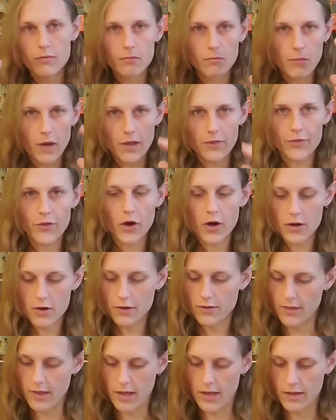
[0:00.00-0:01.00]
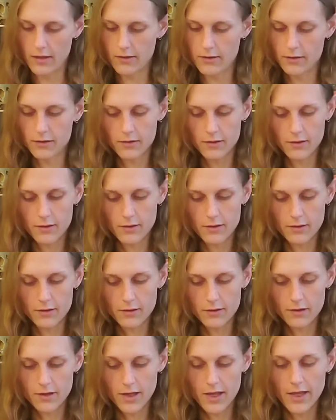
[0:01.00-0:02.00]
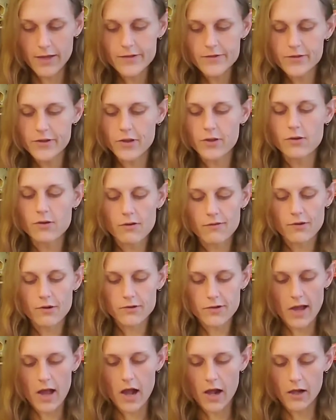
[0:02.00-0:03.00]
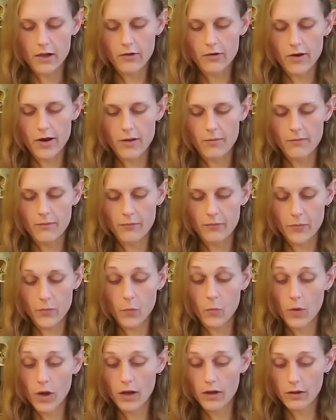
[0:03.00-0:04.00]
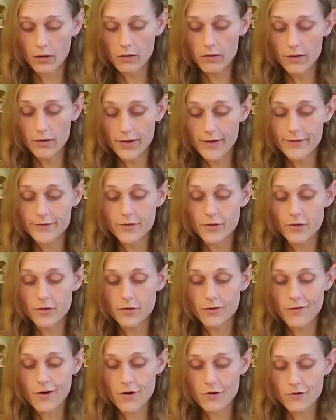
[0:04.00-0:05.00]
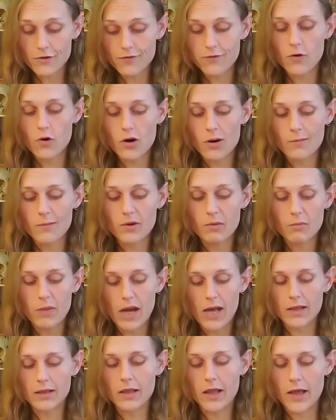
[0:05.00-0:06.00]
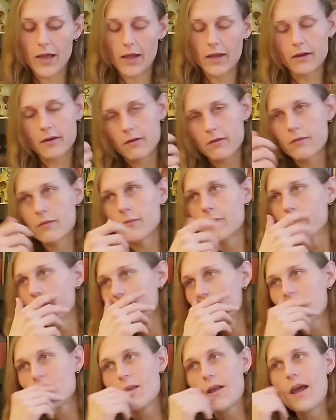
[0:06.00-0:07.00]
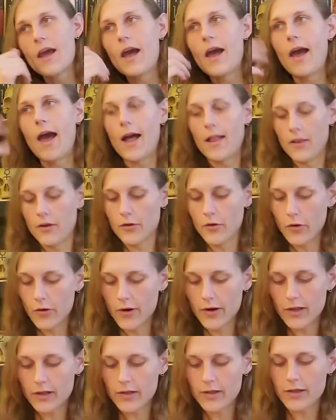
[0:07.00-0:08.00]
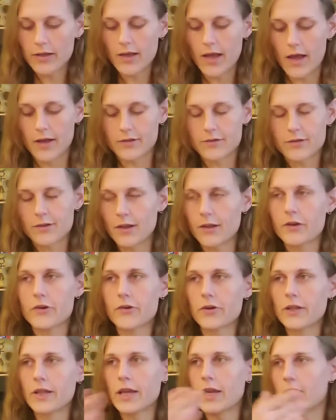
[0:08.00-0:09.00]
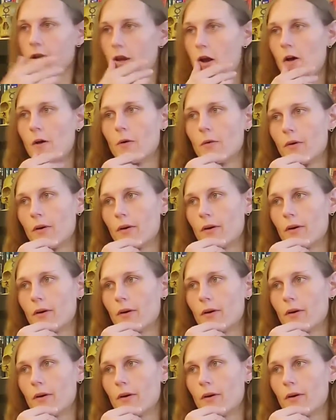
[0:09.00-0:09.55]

My thought on that: is the universe a hologram? Well, is the universe formed by light? Allegorically, yes. Literally, no.